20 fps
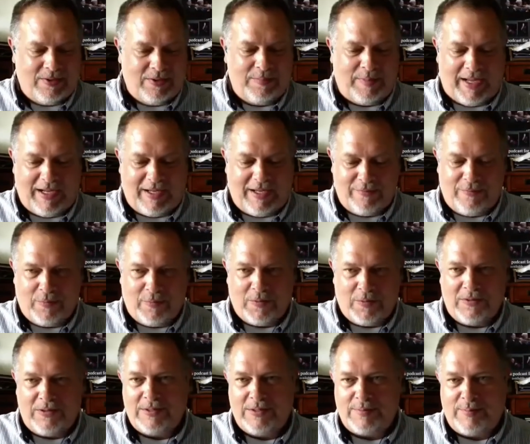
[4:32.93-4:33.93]
back and
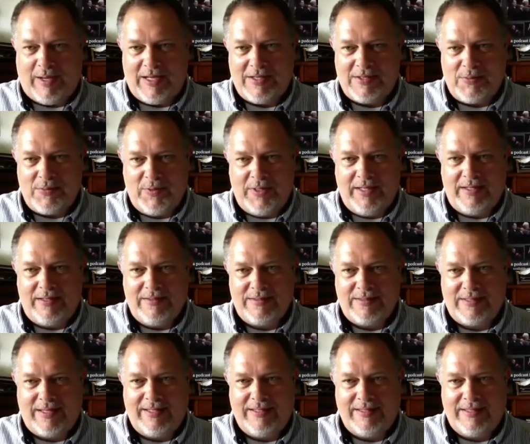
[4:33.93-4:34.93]
forth this past week
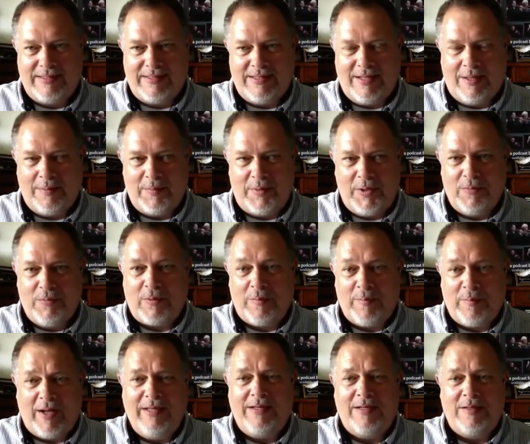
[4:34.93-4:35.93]
setting this up, you
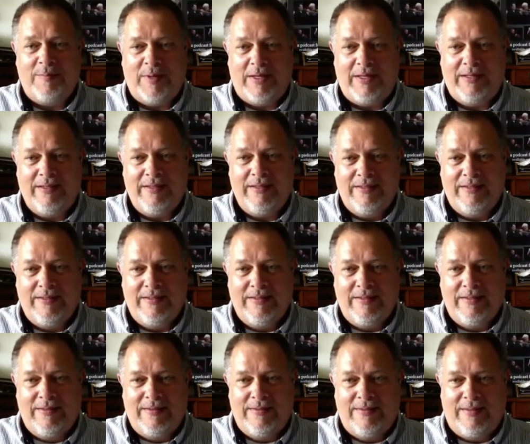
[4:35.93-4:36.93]
reminded me
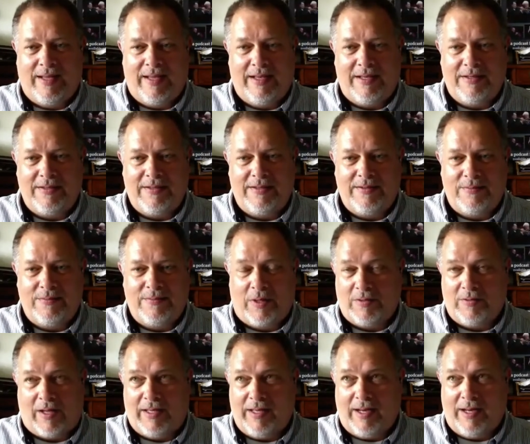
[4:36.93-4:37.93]
that,
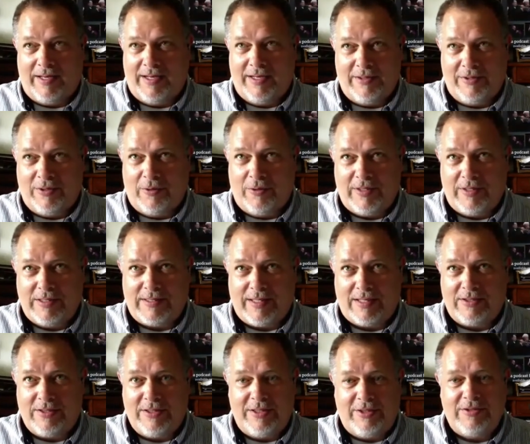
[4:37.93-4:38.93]
well, I didn't know this
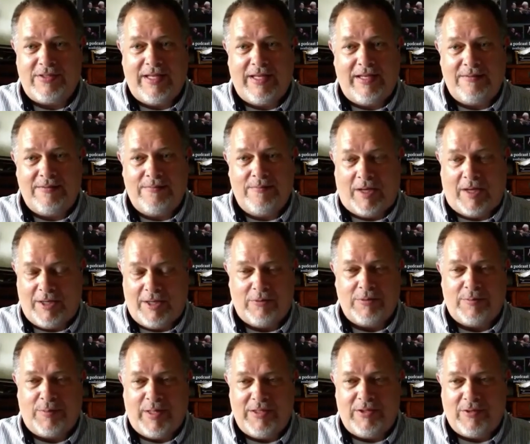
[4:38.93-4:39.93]
actually. You said, I
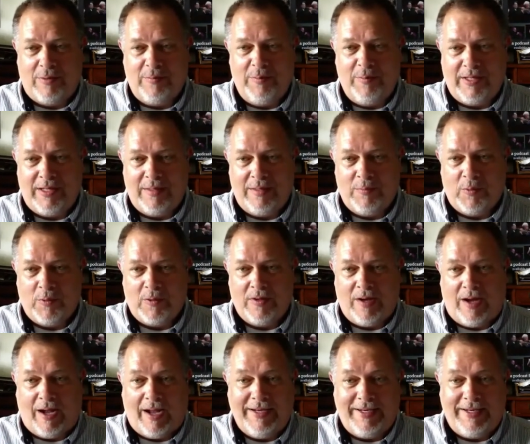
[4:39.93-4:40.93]
don't play trumpet anymore.
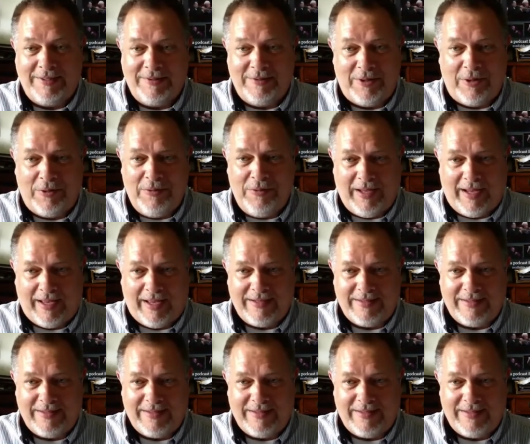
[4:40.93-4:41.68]
I didn't know that.